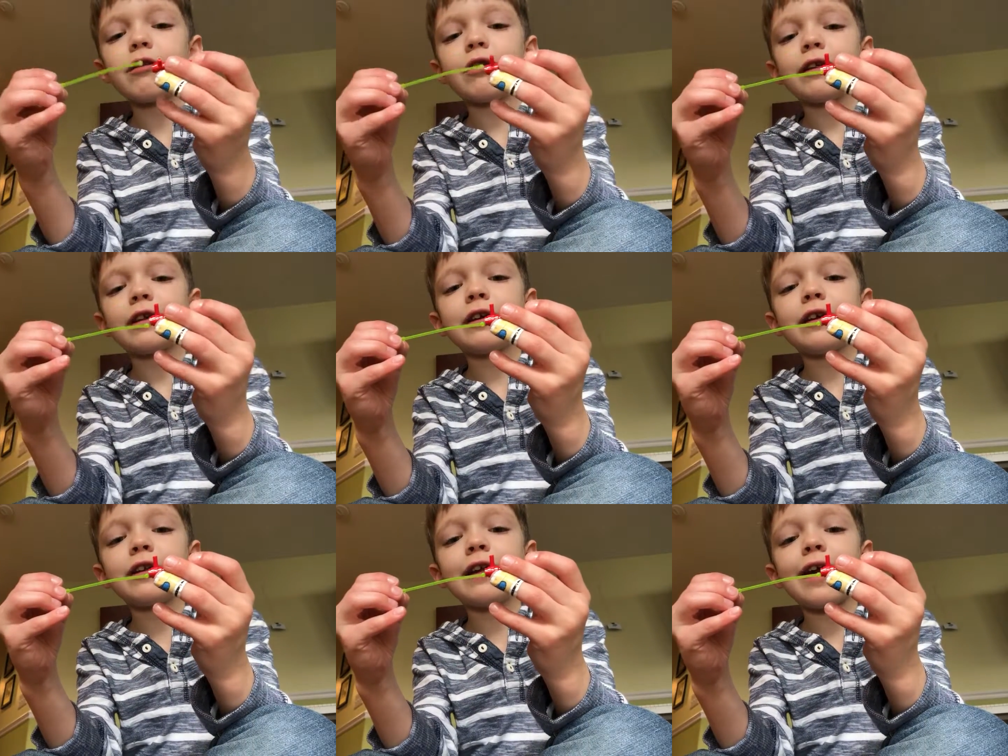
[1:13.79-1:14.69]
just
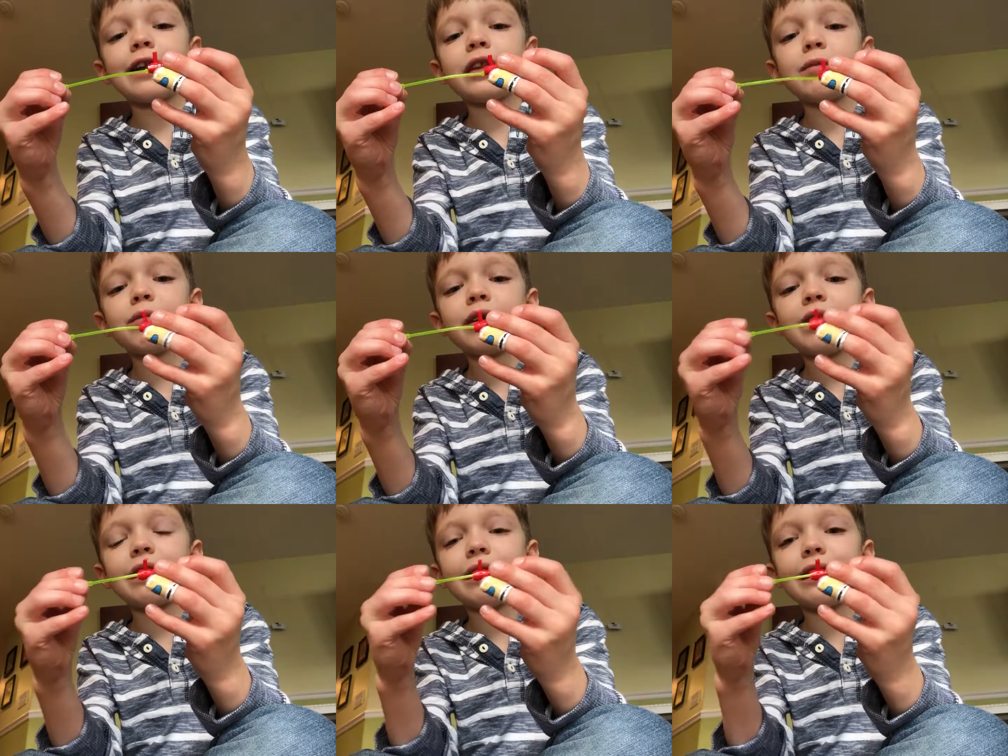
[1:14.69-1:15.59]
connect them
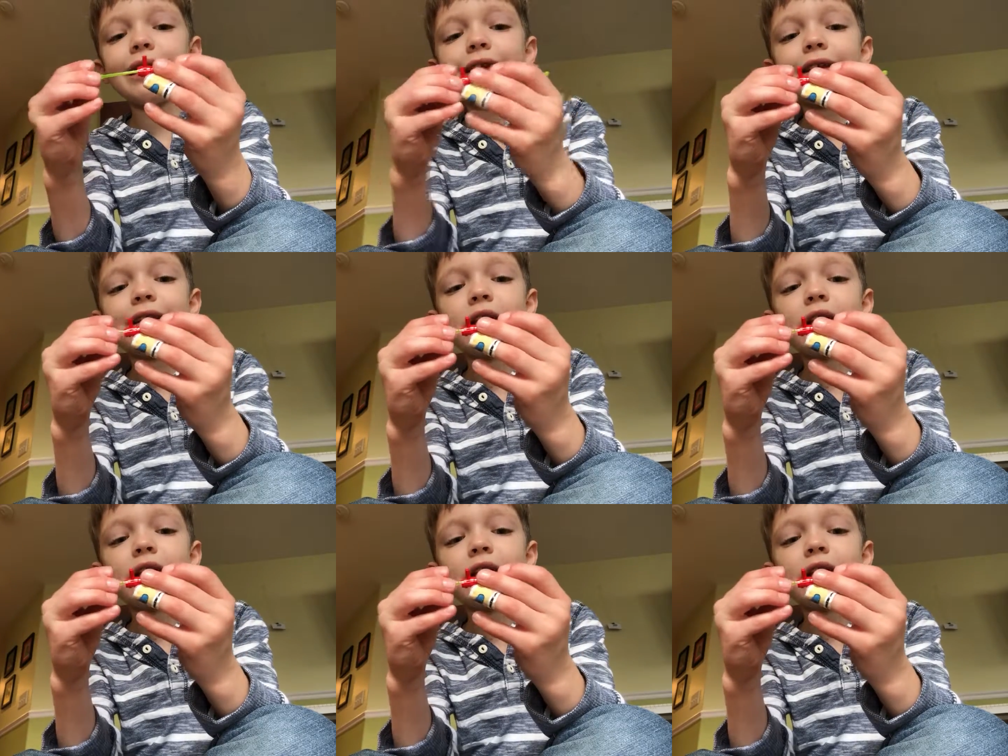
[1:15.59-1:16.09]
like this.